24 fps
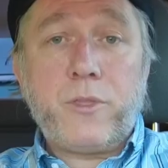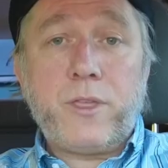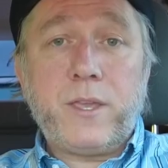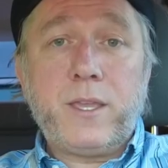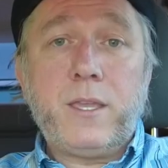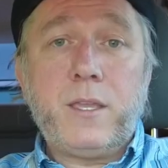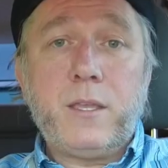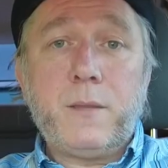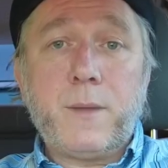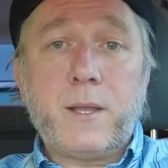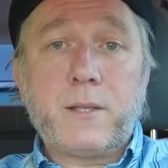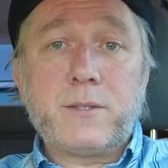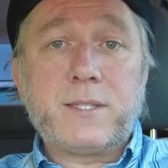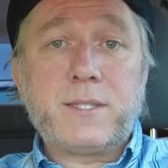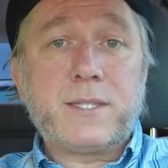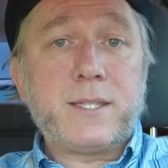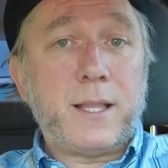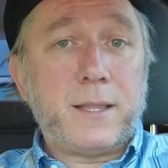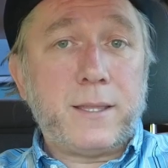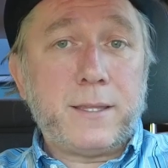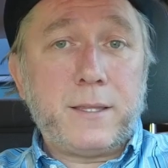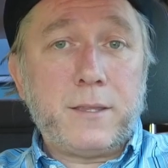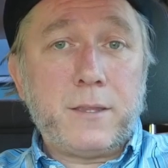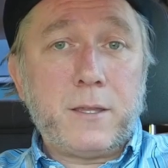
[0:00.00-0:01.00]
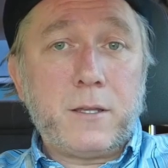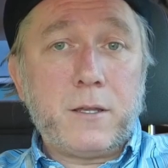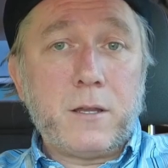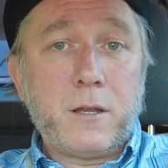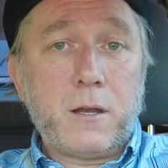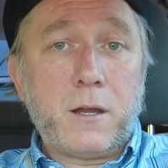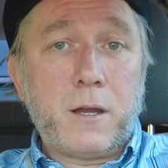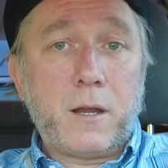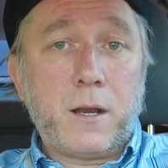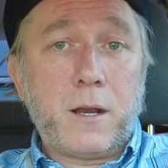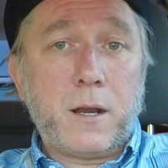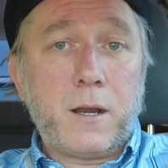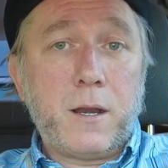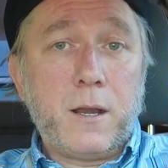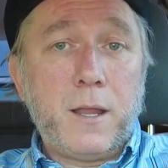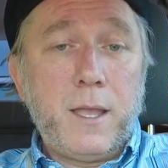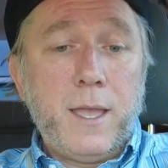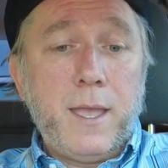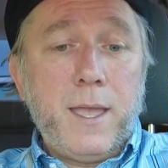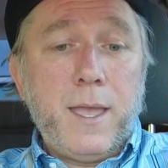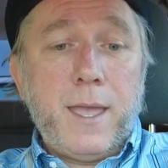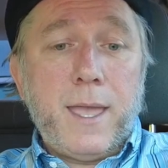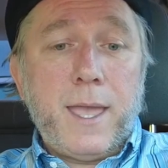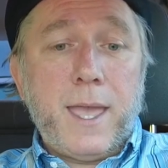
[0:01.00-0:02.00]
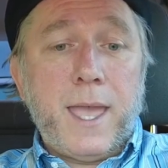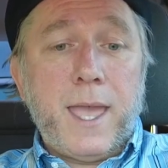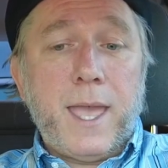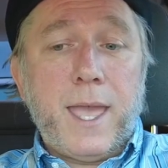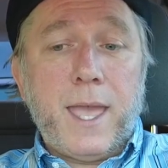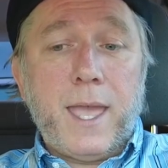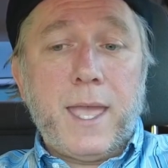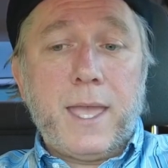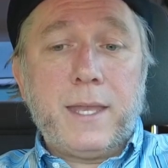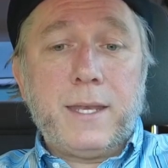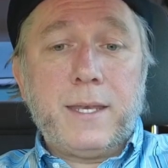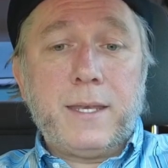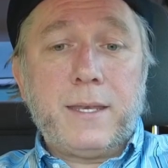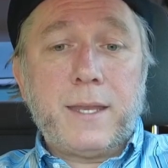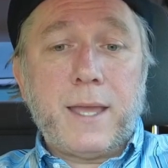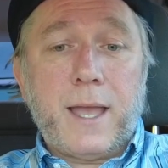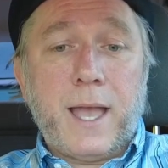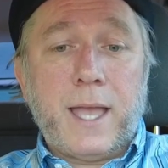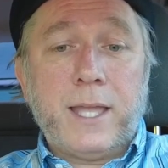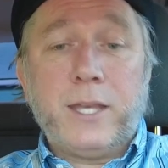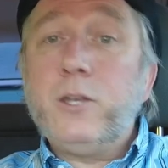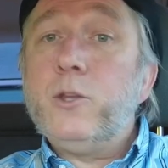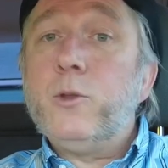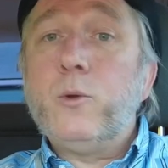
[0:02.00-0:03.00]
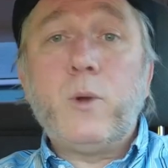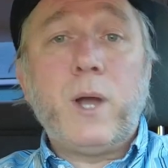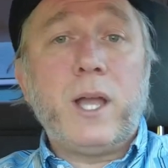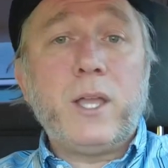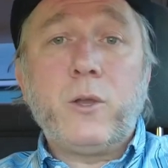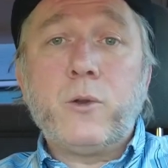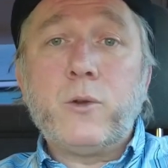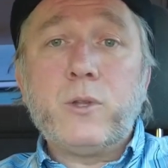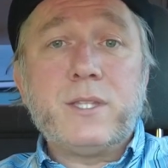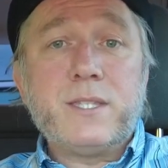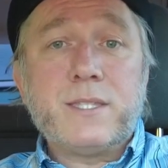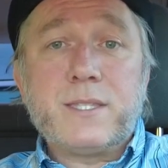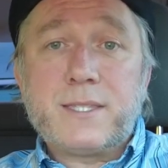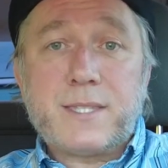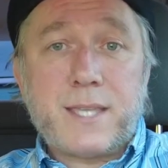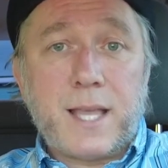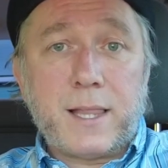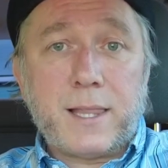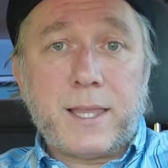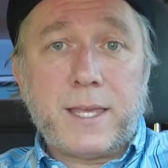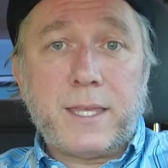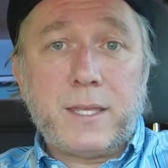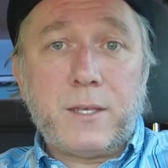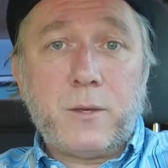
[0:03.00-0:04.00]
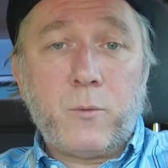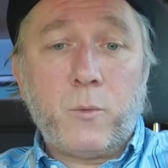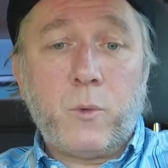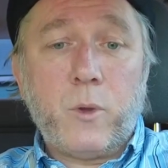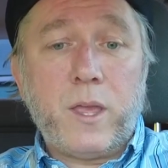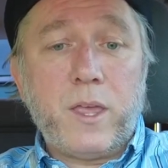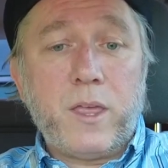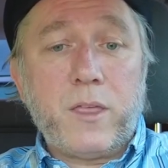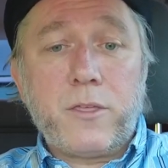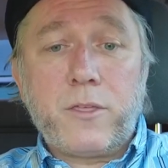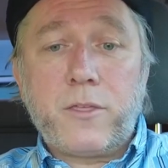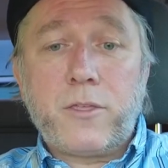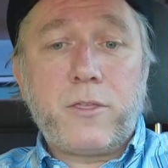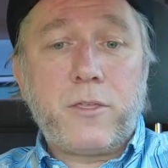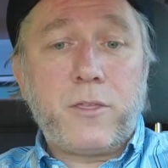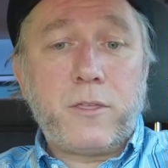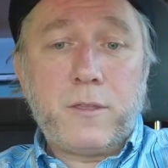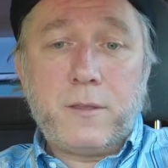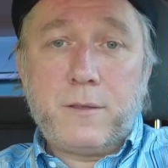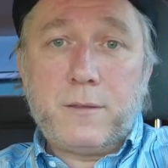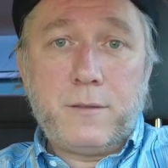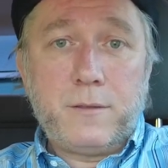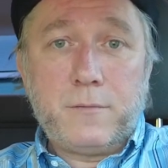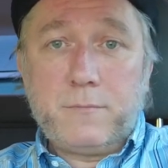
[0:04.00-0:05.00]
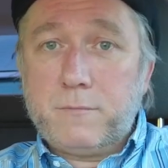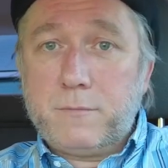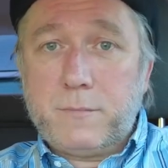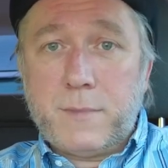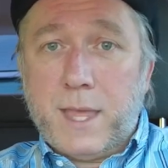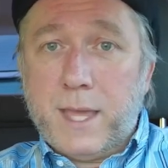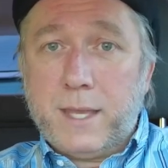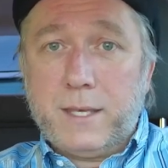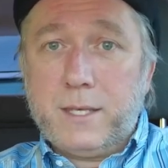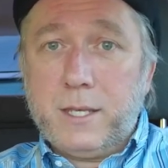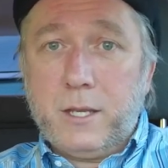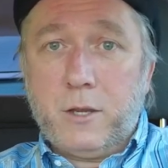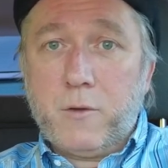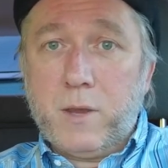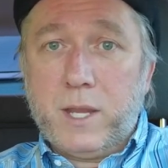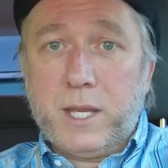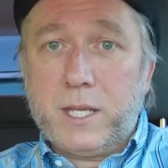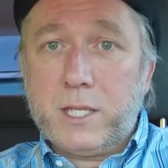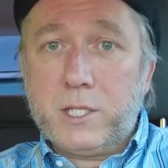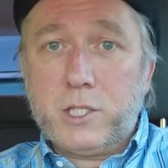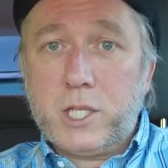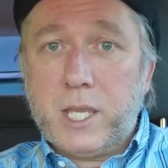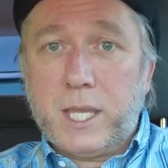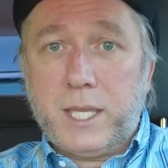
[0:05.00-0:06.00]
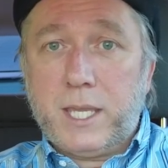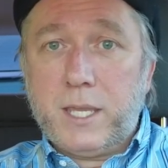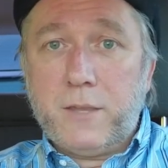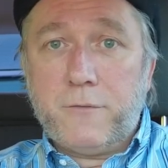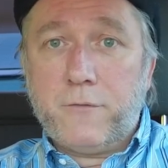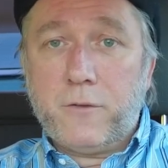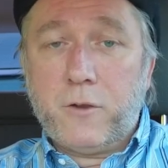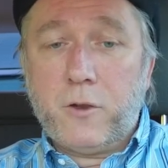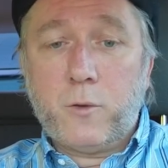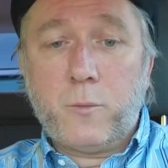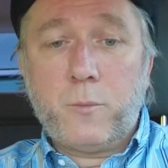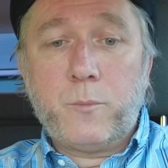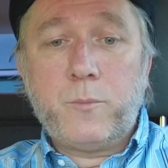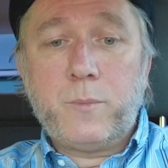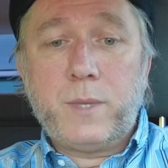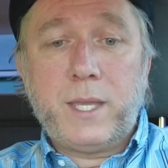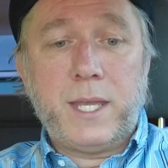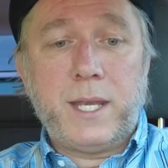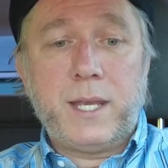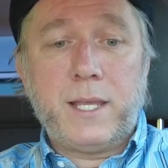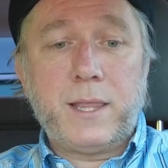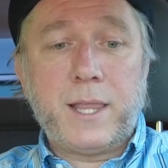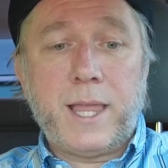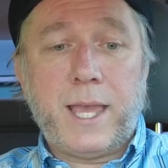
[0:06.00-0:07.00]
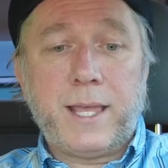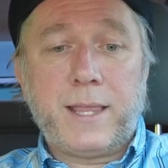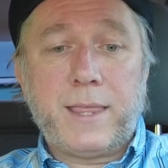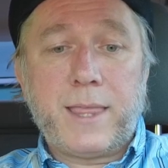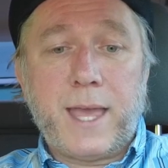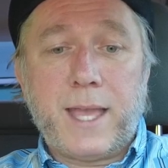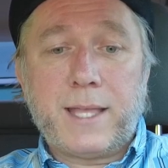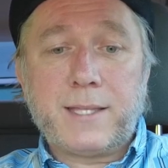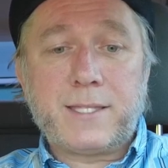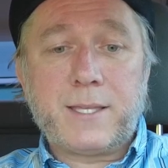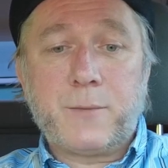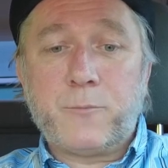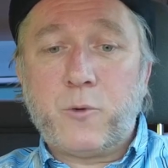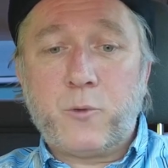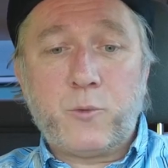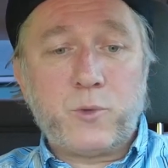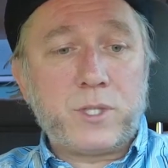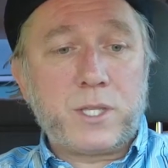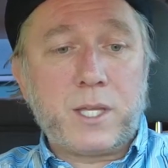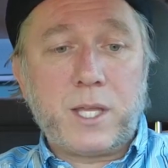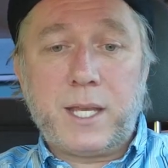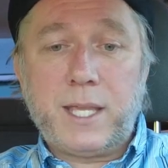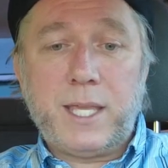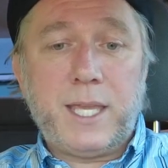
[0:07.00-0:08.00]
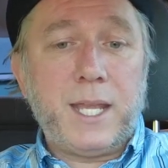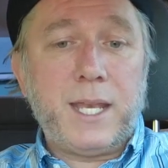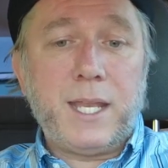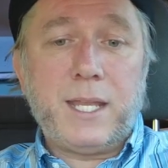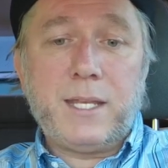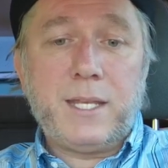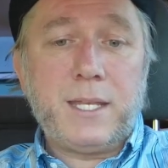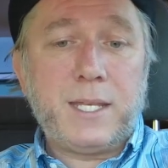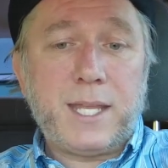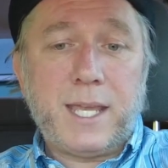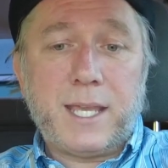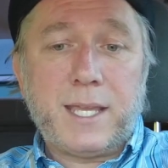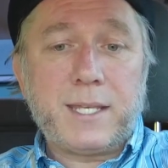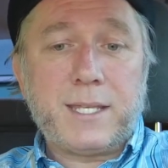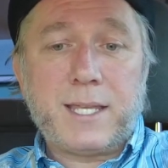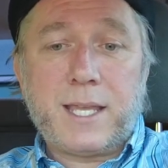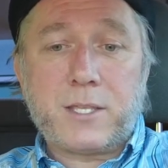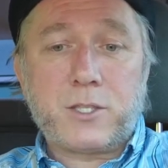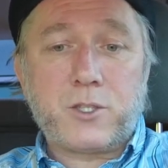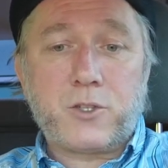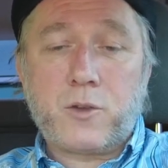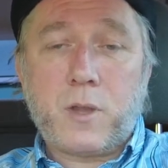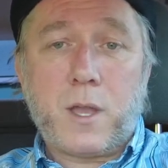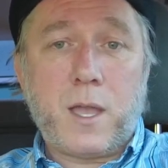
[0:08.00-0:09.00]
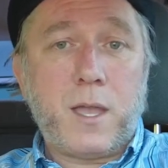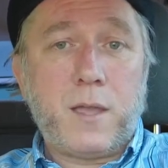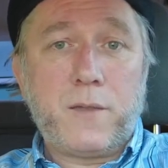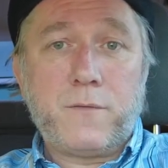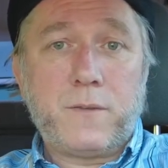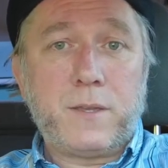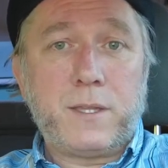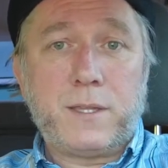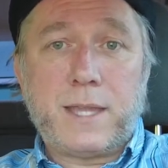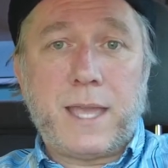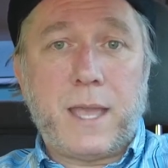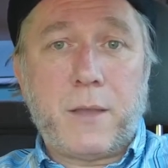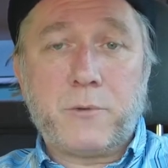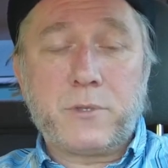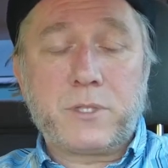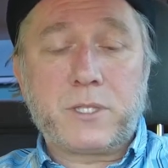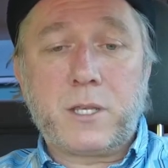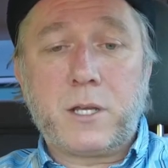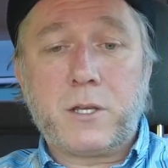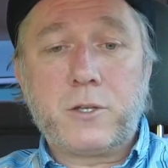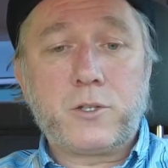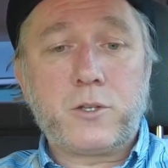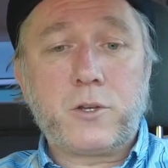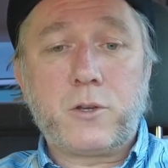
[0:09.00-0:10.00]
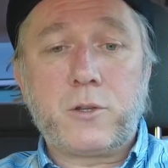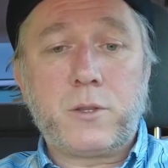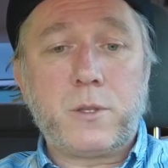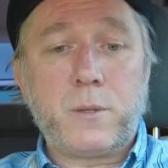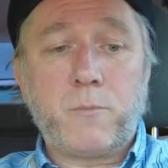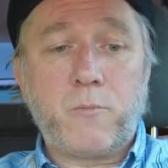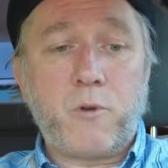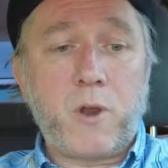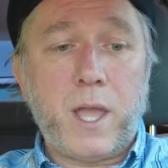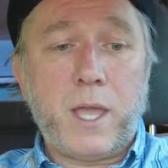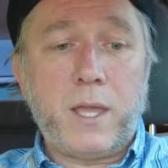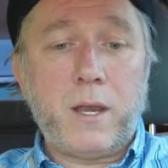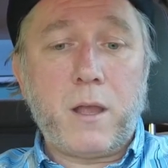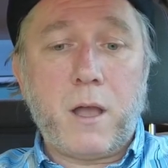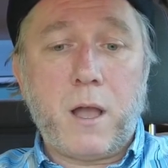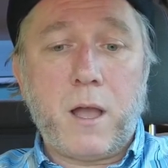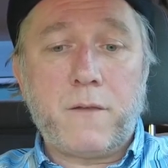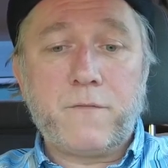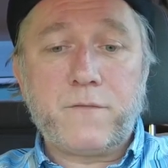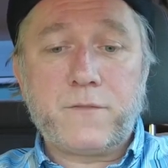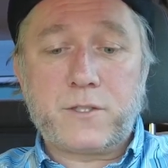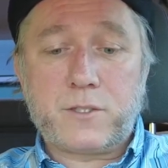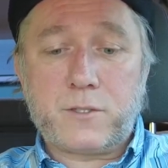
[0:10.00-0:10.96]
were thinking about selling the car, and I knew I couldn't sell it with that degraded janky foam in it like that. Someone was going to get in to take a test drive, and that was going to turn them right off.